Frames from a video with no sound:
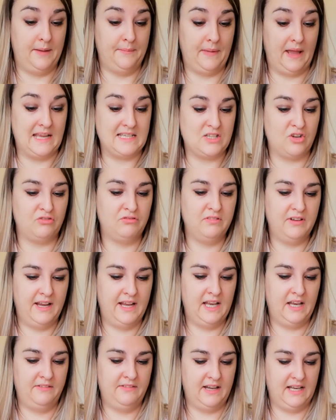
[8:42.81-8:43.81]
It's a
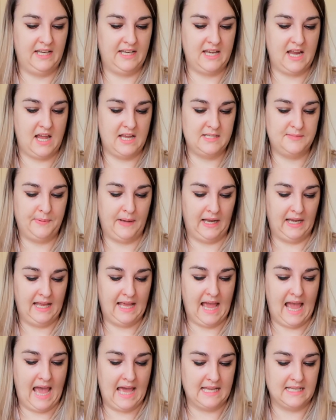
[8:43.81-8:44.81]
really, really nice palette.
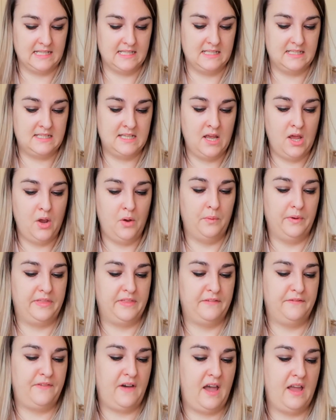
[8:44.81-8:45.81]
And with the
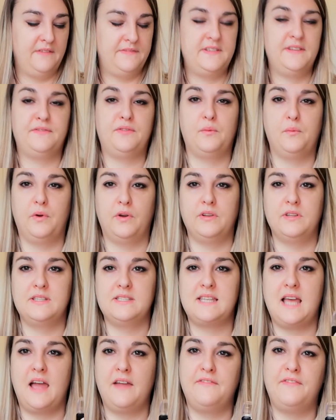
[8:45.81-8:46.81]
five different ones,
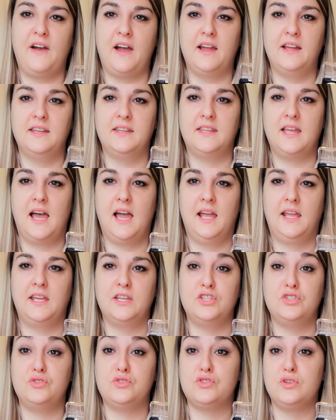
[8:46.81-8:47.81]
I find that I can
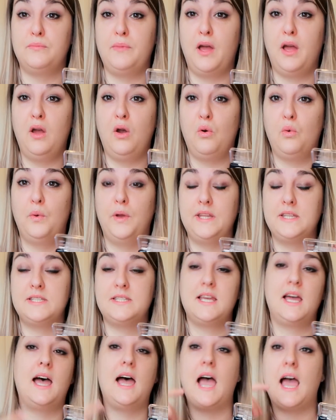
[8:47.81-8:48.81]
do summer, winter,
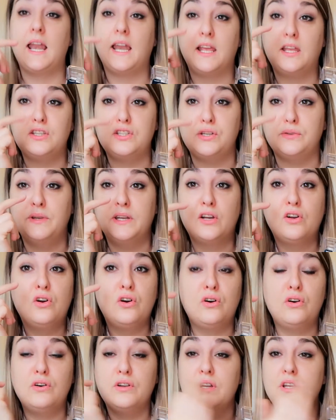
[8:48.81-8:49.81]
and I can do inner
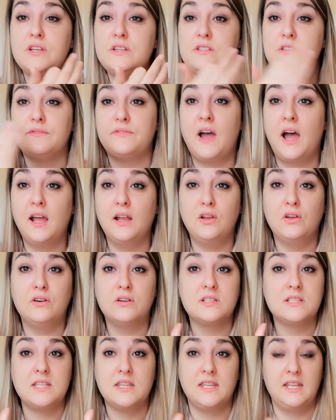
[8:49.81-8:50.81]
corners of eye
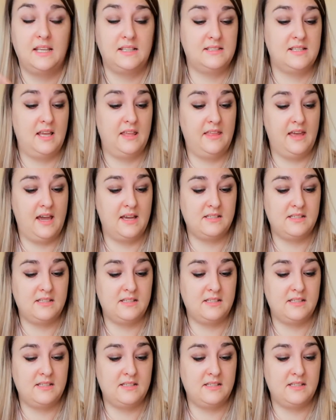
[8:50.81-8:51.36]
looks and things like that.